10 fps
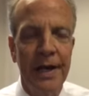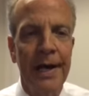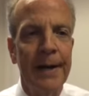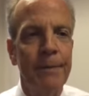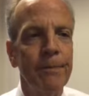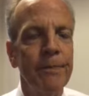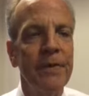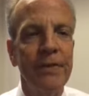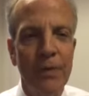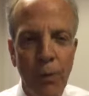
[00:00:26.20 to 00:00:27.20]

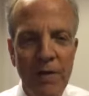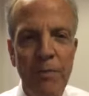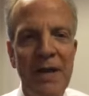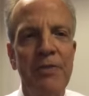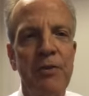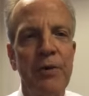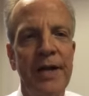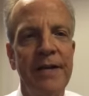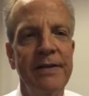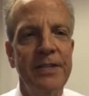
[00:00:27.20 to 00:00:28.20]
Um, We've been through
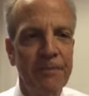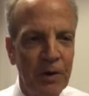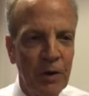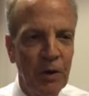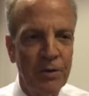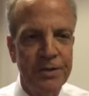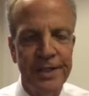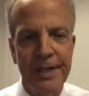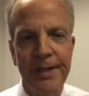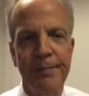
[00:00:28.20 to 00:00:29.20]
a
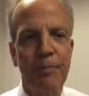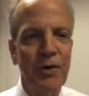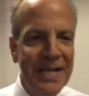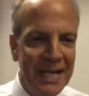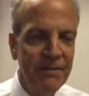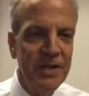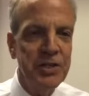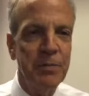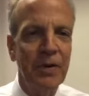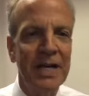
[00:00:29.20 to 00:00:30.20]
difficult uh, pre
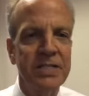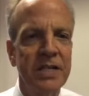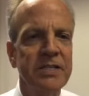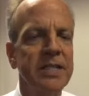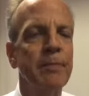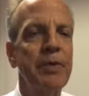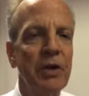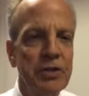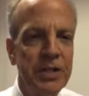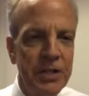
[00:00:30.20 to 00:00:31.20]
convention process. It
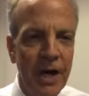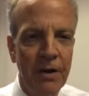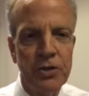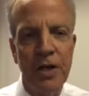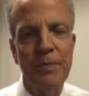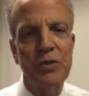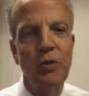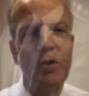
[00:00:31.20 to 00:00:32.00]
appears that Donald Trump is